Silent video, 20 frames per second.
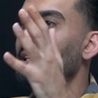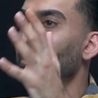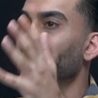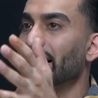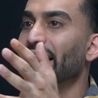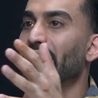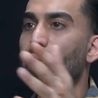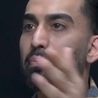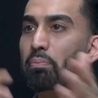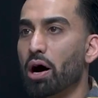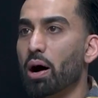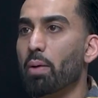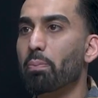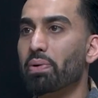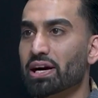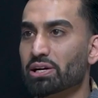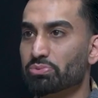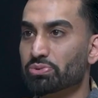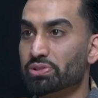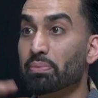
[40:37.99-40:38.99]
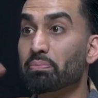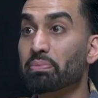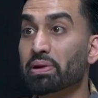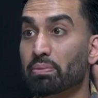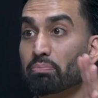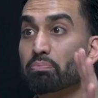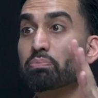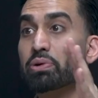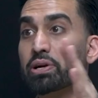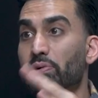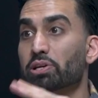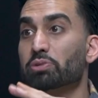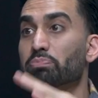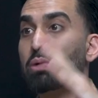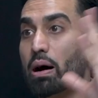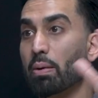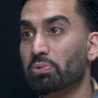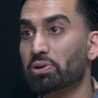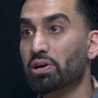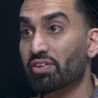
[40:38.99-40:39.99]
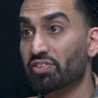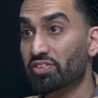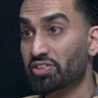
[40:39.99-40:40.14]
in line at Popeyes, but the meme pretty much popped out.